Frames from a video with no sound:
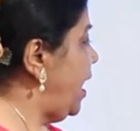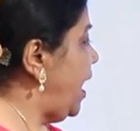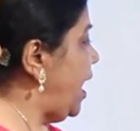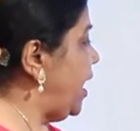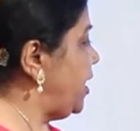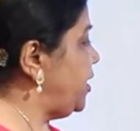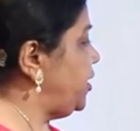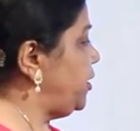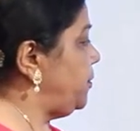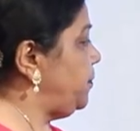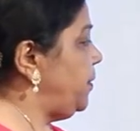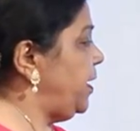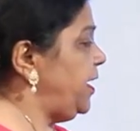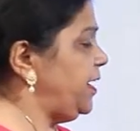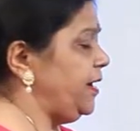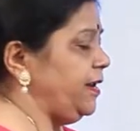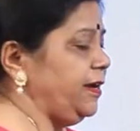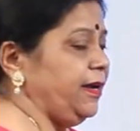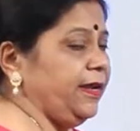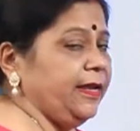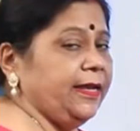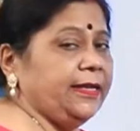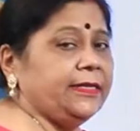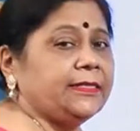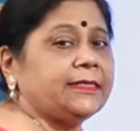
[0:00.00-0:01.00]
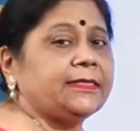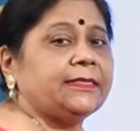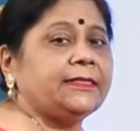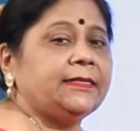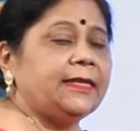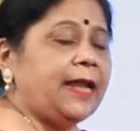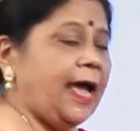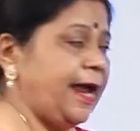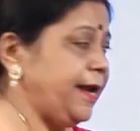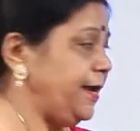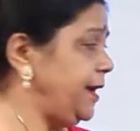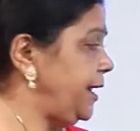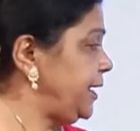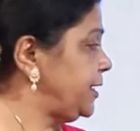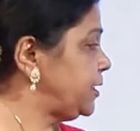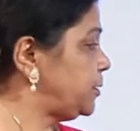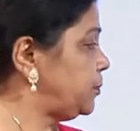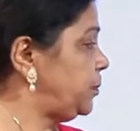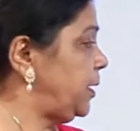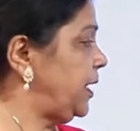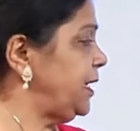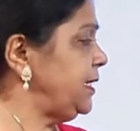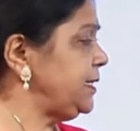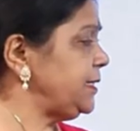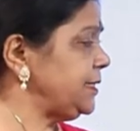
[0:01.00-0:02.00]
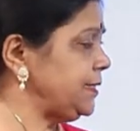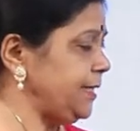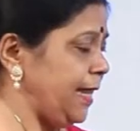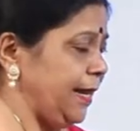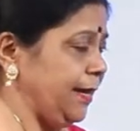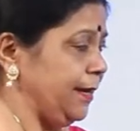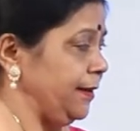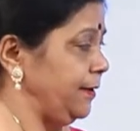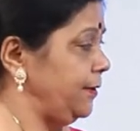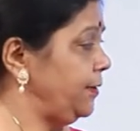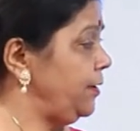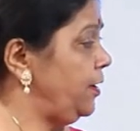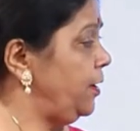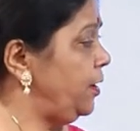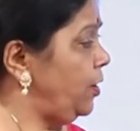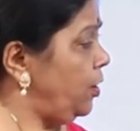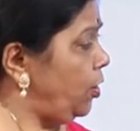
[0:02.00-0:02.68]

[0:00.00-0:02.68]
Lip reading: and remainder is 9x plus 10.